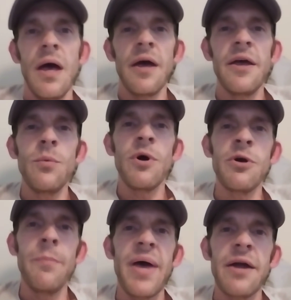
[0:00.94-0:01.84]
Hi,
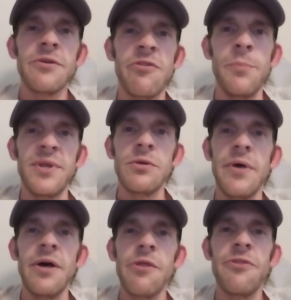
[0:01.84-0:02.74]
welcome back to the
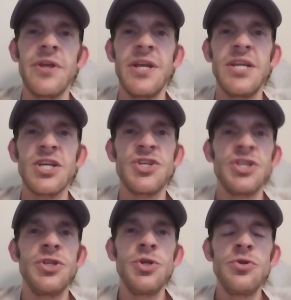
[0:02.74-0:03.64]
Mental Health and
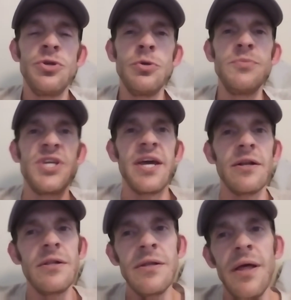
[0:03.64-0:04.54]
Addiction YouTube
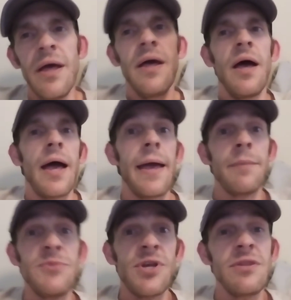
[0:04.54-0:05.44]
channel. I
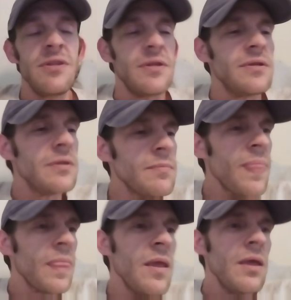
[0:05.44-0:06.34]
am Justin.
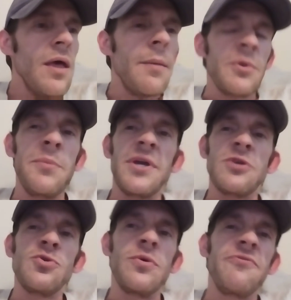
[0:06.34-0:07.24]
I'm going to
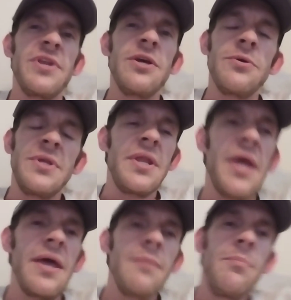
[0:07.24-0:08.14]
make a short video
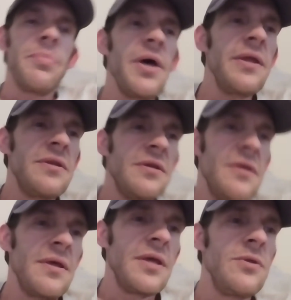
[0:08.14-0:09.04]
today, but
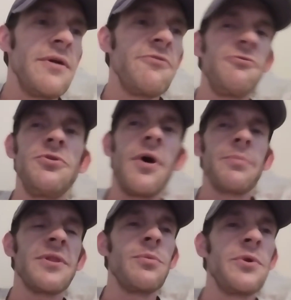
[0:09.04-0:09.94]
I do have a few
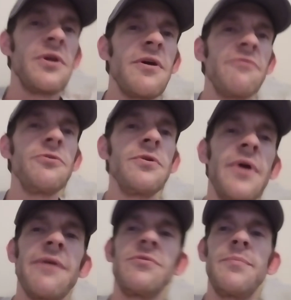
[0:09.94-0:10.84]
topics I want to cover.
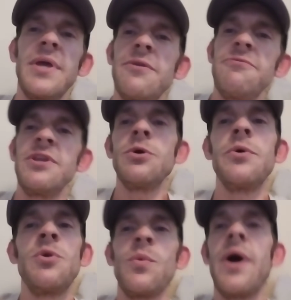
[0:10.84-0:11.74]
Haven't made a
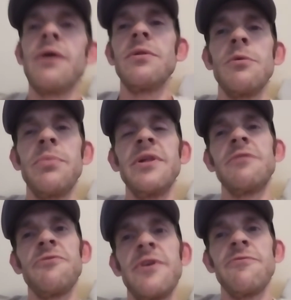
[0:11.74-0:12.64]
video in a while, so
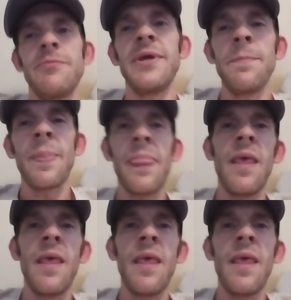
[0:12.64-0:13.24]
please forgive me.